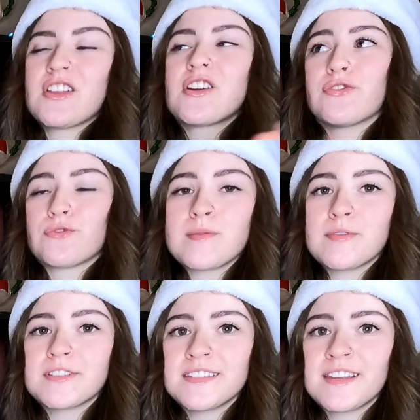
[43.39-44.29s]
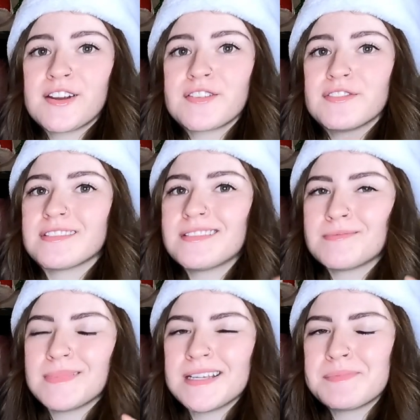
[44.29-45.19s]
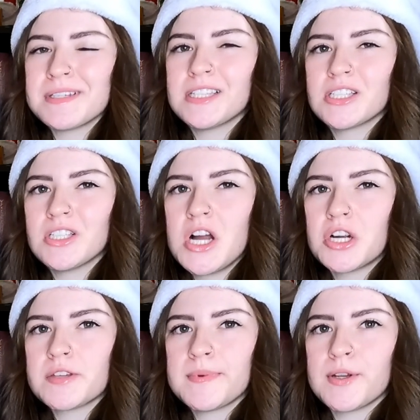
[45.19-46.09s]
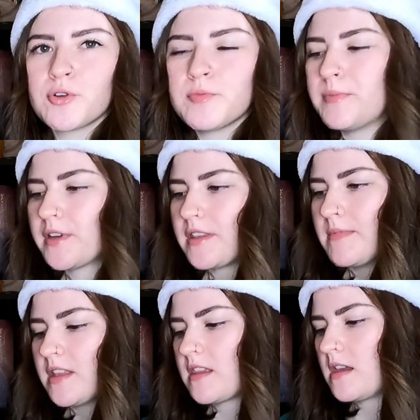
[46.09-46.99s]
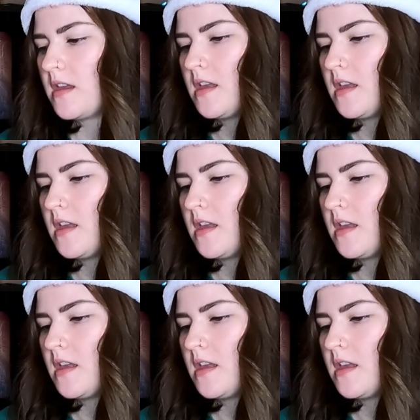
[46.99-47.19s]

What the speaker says: There are 3 books in here, so this might be a little longer than my normal Book of the Month